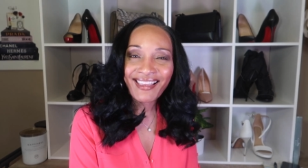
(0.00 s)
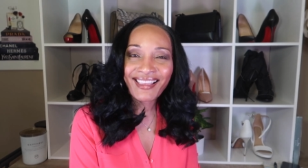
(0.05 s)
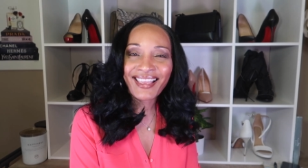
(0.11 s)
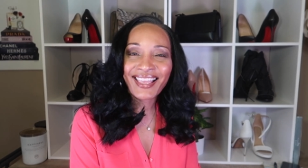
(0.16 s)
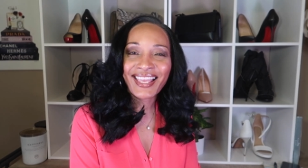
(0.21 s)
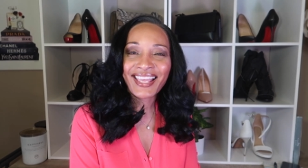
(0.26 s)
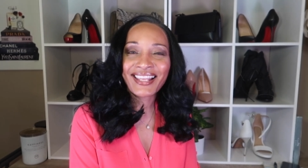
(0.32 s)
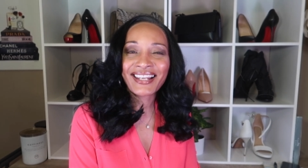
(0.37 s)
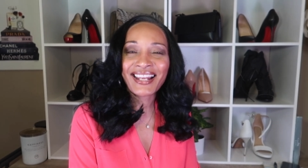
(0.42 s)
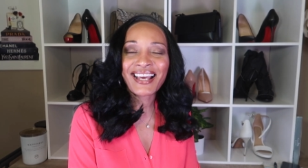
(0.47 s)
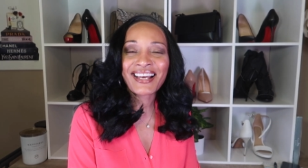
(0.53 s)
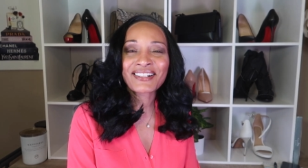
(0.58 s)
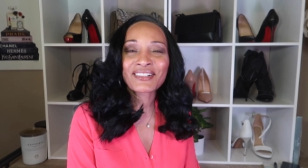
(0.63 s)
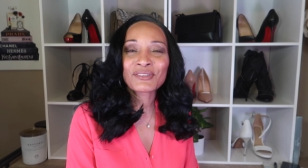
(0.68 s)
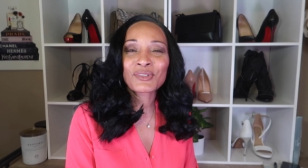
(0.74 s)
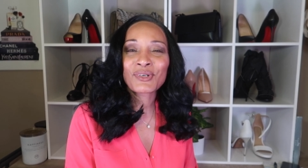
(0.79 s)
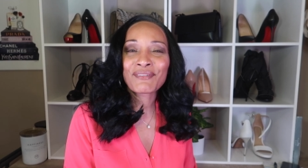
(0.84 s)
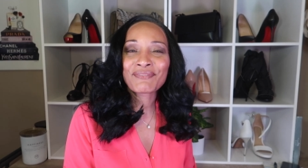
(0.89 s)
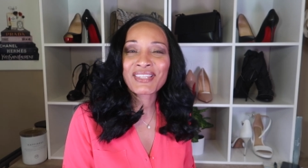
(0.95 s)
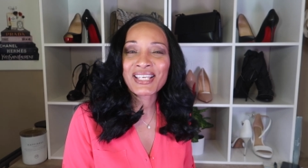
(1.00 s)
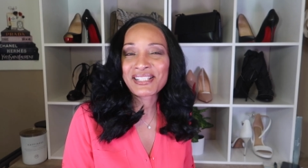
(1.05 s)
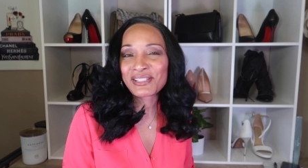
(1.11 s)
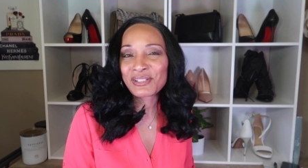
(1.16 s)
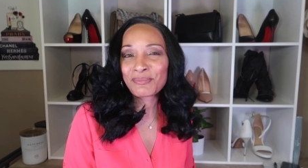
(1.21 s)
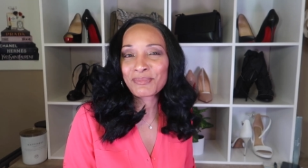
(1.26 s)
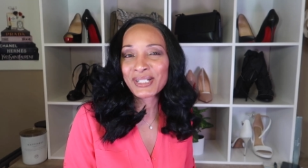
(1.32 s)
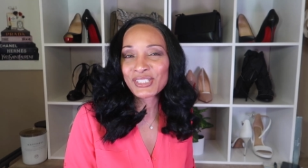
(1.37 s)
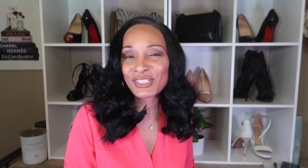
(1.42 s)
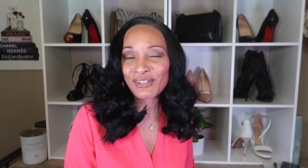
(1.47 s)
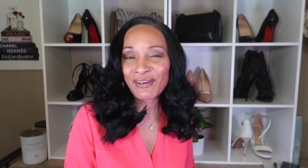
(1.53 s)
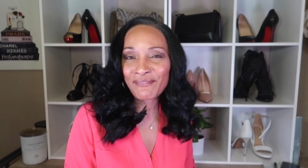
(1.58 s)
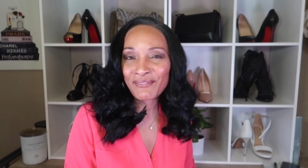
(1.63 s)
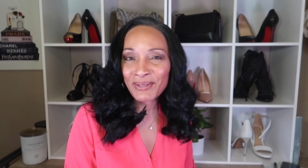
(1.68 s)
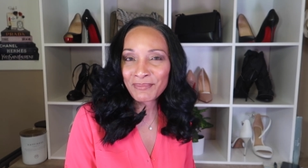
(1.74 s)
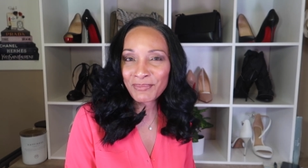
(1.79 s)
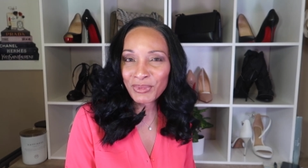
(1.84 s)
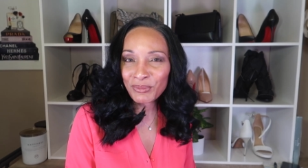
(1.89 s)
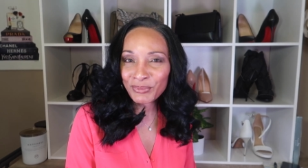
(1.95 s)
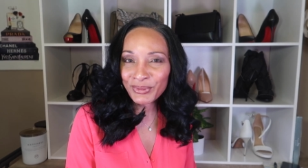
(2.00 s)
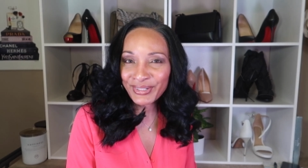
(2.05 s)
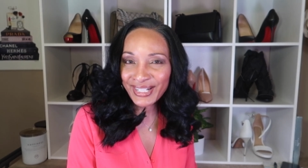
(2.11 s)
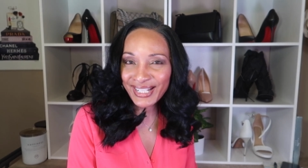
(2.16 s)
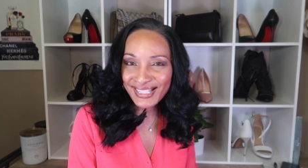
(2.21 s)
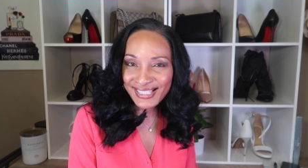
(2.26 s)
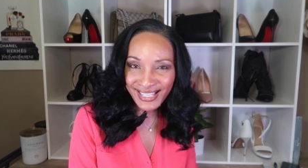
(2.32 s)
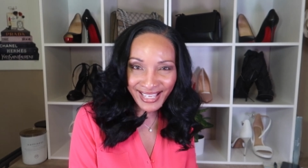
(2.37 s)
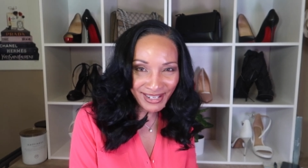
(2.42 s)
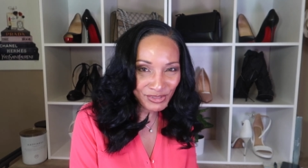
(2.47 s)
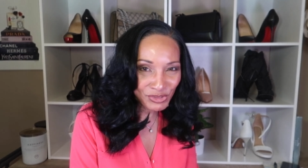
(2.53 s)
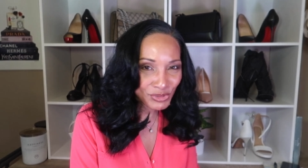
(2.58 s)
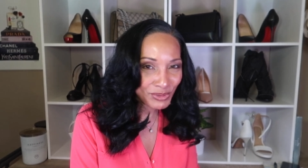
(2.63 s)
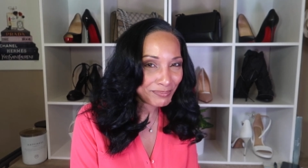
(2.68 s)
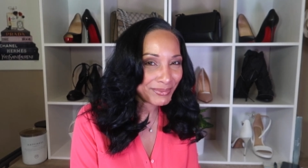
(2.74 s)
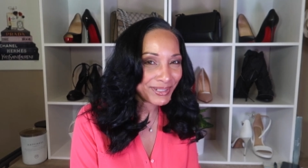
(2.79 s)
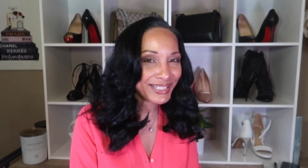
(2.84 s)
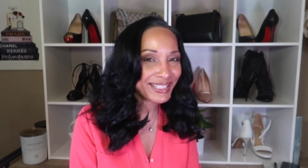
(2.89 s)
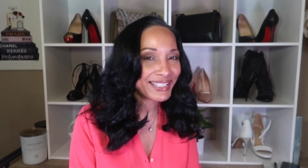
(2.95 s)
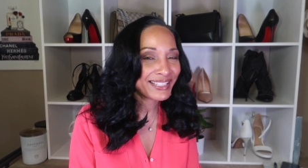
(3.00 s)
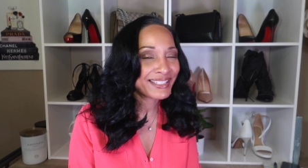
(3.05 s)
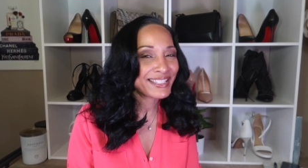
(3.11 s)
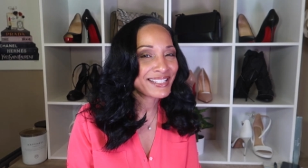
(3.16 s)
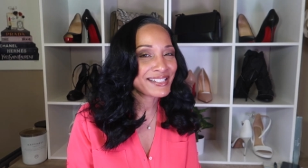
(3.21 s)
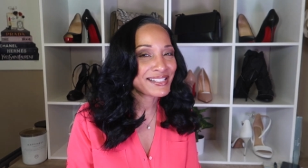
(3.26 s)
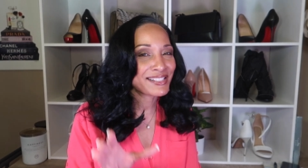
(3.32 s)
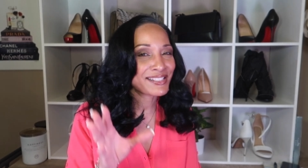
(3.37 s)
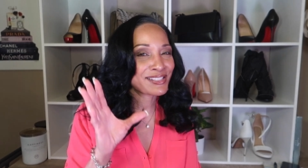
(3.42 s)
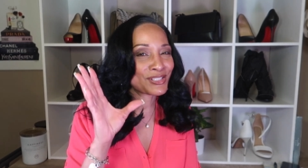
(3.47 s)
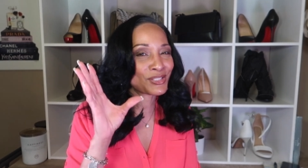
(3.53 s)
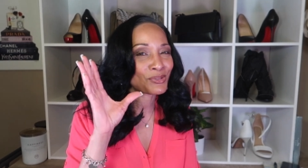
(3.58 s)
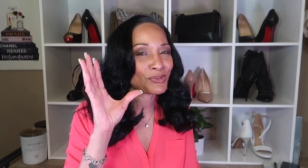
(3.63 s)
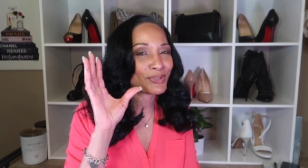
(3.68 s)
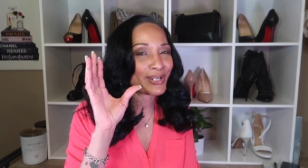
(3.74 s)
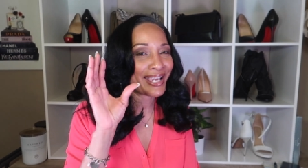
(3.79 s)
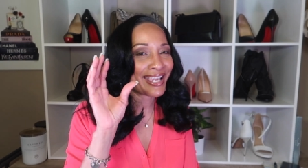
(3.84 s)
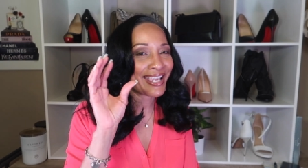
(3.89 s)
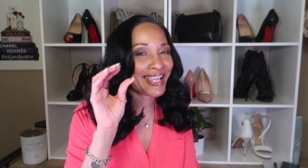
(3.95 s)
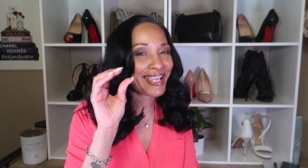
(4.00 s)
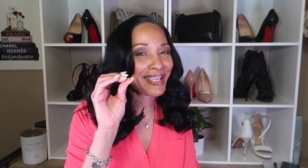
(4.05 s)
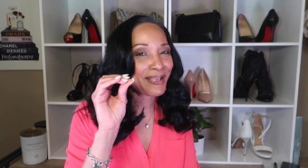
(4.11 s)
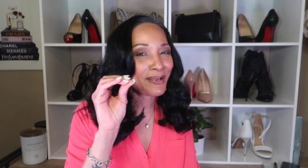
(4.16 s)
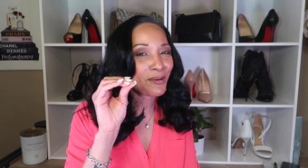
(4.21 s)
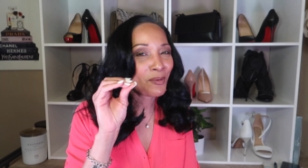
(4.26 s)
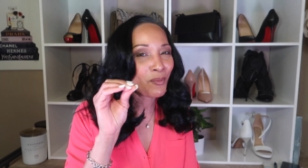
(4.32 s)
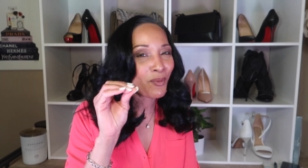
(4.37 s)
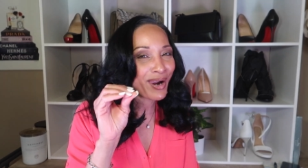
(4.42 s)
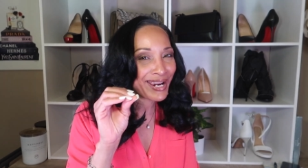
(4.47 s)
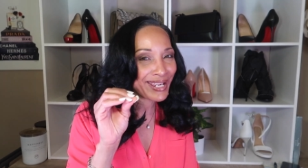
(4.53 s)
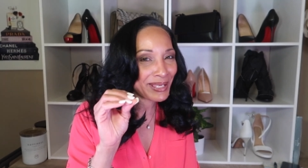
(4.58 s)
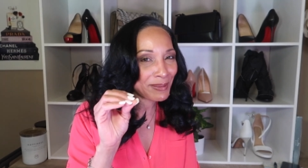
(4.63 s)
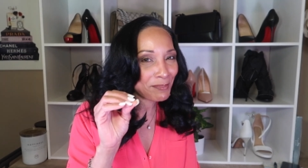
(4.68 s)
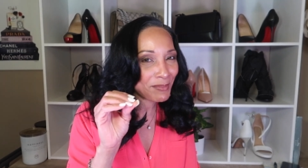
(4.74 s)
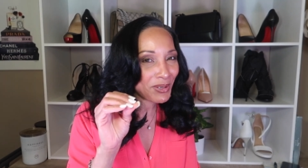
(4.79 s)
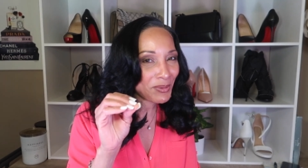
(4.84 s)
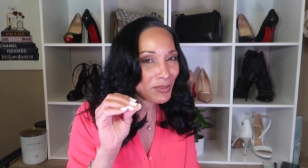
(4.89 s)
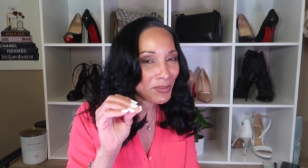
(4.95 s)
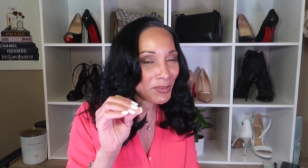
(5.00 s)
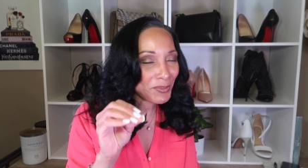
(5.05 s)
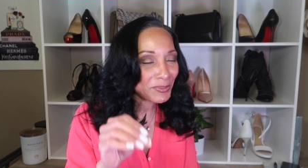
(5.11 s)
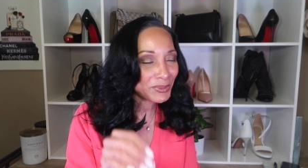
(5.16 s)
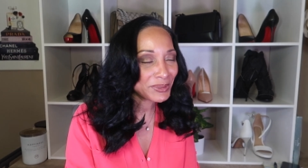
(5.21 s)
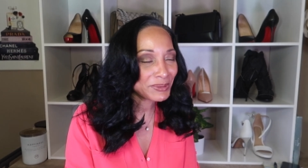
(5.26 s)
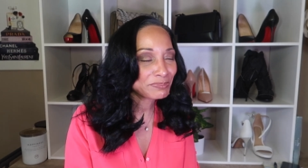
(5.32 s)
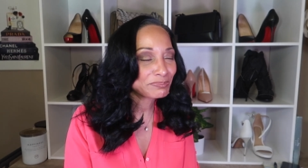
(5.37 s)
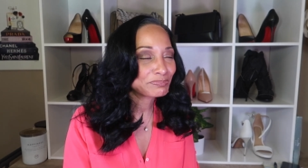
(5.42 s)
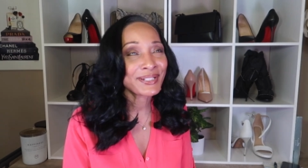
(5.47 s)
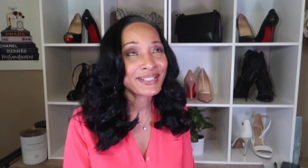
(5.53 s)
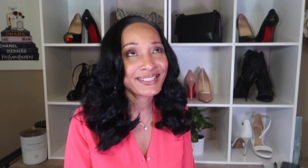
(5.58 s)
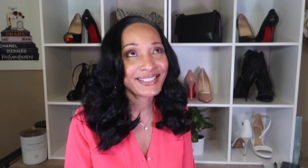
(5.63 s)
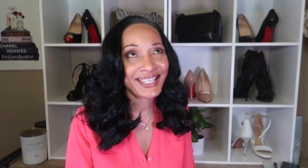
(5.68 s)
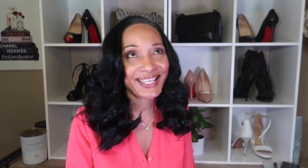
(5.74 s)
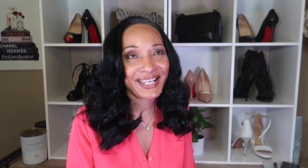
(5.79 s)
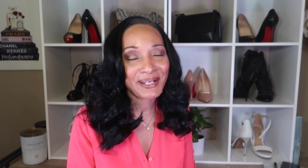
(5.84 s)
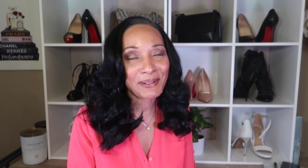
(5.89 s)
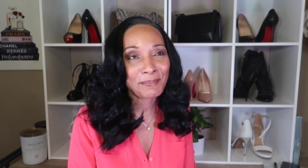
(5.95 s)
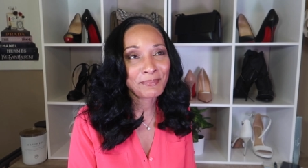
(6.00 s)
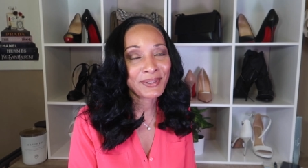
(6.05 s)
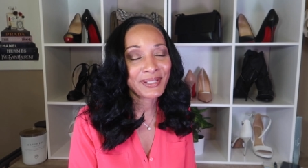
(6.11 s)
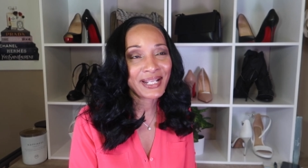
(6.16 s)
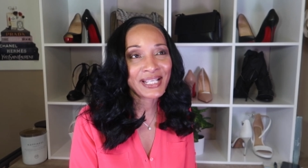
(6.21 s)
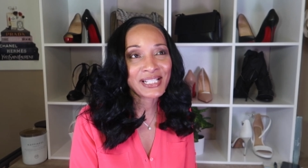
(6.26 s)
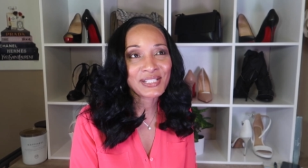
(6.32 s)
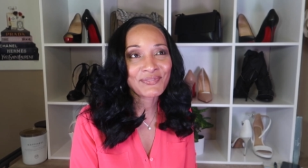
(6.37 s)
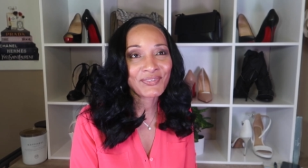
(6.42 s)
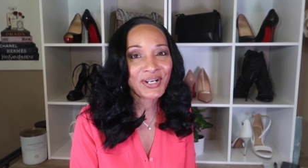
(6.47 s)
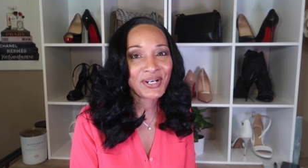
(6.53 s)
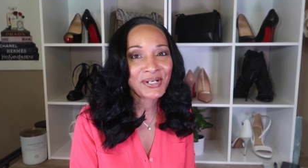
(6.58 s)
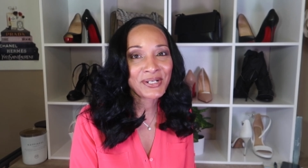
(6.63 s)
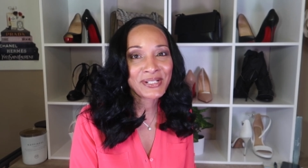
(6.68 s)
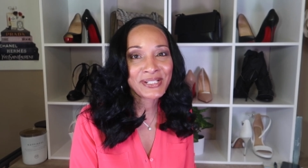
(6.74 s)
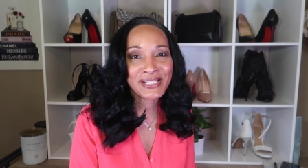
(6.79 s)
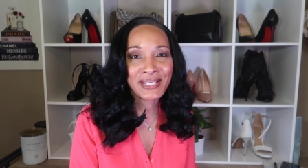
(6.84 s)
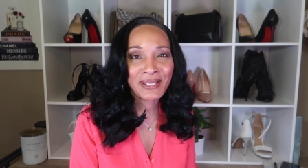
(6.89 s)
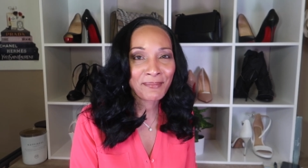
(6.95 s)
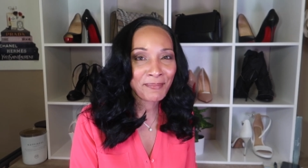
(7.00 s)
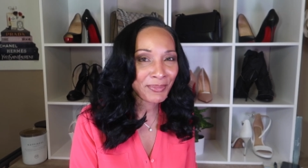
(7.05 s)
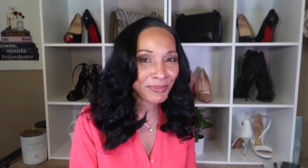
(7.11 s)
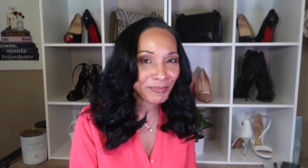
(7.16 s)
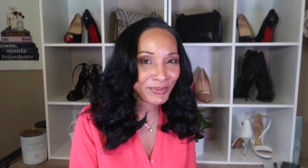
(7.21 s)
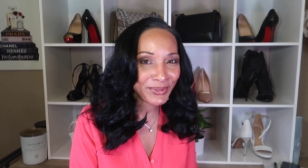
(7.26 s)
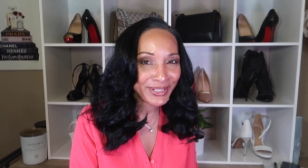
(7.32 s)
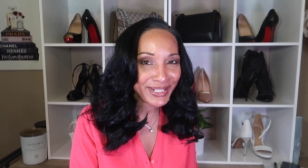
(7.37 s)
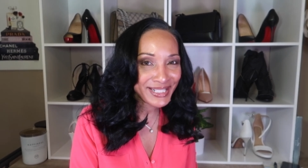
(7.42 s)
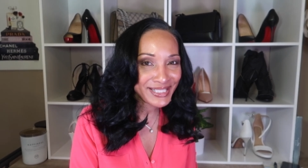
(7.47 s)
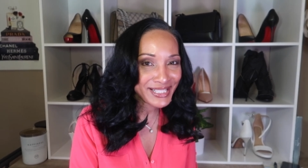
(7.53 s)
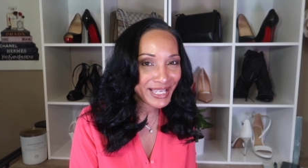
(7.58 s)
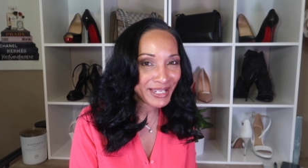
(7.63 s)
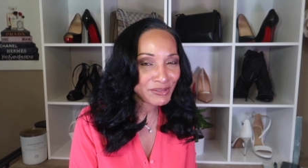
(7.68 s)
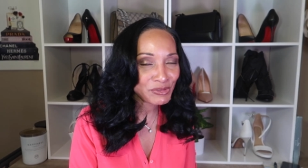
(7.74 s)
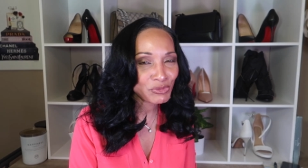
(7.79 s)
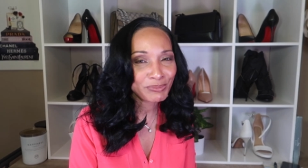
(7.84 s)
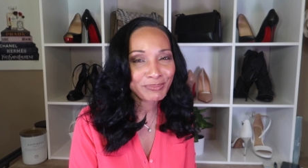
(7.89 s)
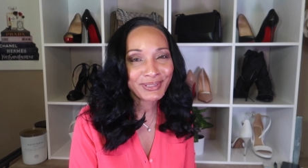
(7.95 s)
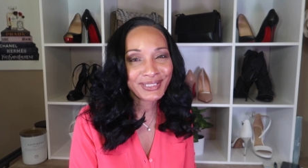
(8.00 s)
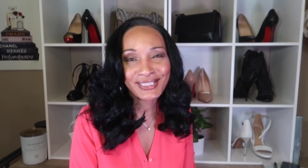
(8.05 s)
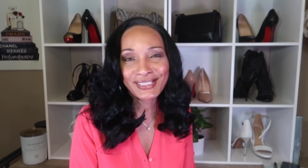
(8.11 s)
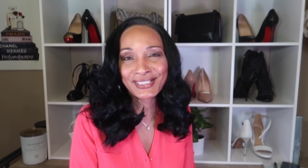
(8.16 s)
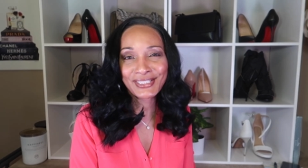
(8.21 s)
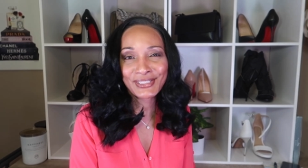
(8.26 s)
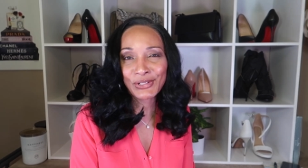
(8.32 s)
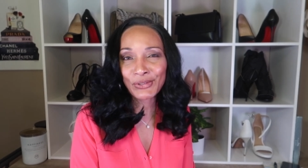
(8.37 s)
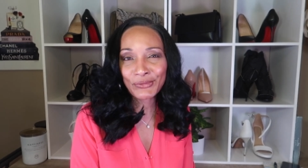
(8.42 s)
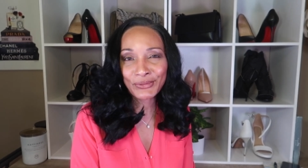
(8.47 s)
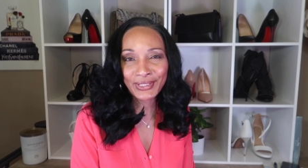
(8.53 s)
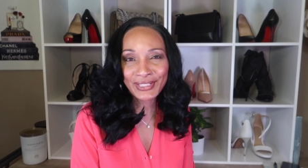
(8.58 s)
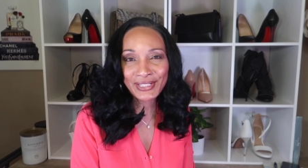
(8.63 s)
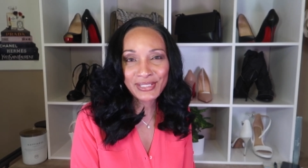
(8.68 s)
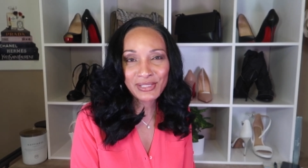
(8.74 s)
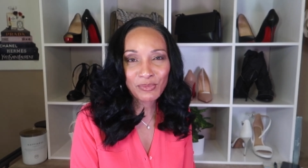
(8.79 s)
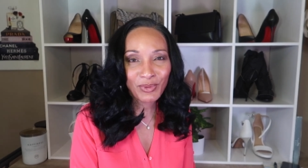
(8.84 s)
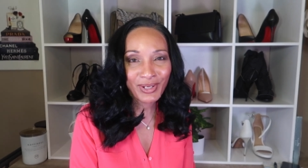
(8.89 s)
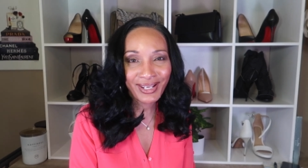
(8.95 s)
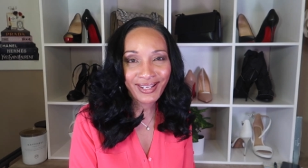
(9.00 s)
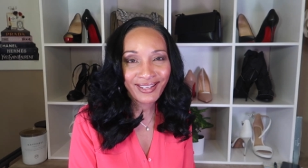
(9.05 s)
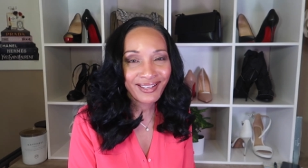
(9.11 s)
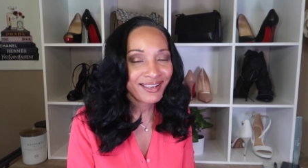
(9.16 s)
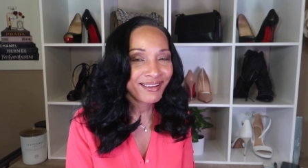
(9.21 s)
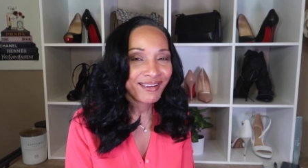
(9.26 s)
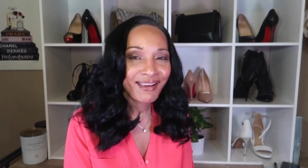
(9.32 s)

And I don't know if that's so much of him throwing a tantrum, but he gets to a quiet mode. But yeah, but as far as him throwing a tantrum because he don't get his way,